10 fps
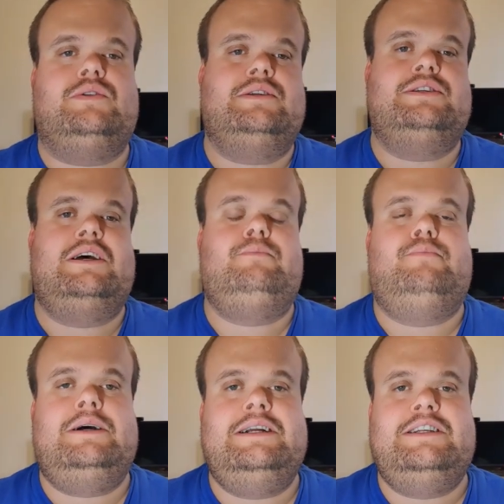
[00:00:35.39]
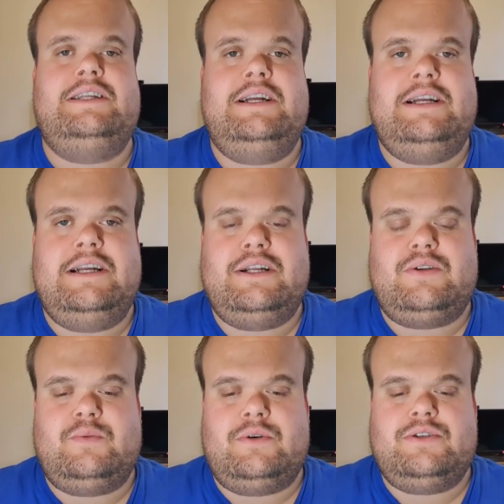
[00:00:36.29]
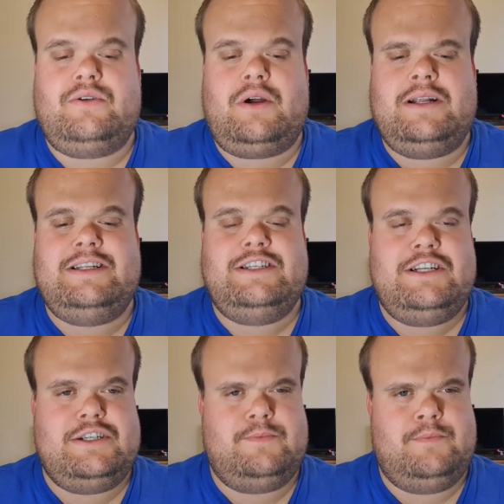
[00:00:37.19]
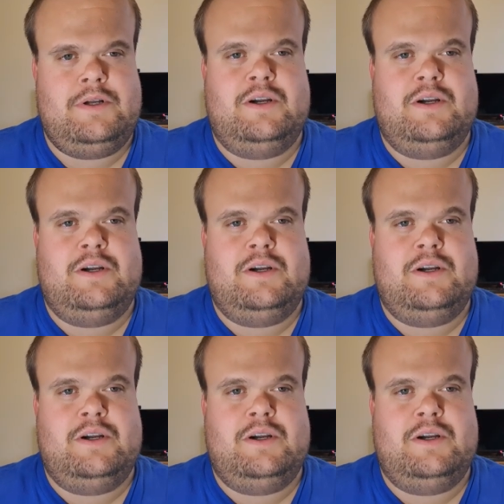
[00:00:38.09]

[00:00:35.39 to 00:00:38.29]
on the same page thinking it was the right decision.